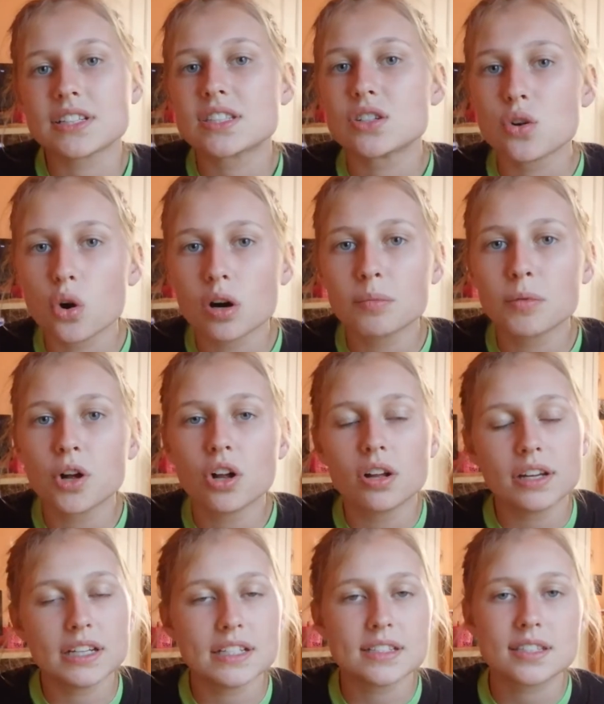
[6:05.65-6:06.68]
It's
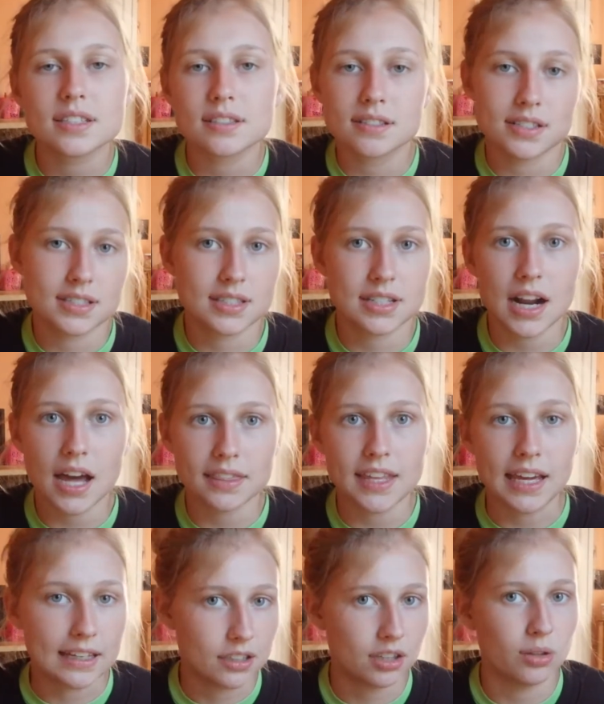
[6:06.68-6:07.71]
normal. It's, it's not
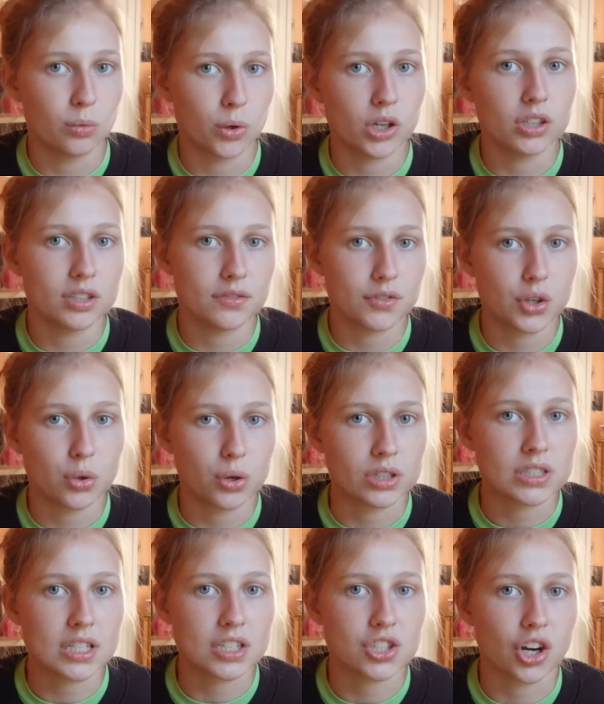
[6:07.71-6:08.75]
the end of the world if your
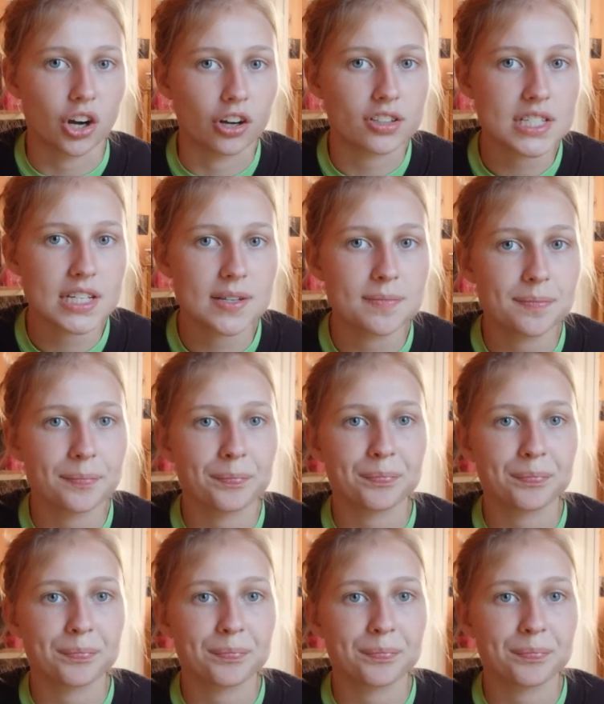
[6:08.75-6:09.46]
horse gets hurt.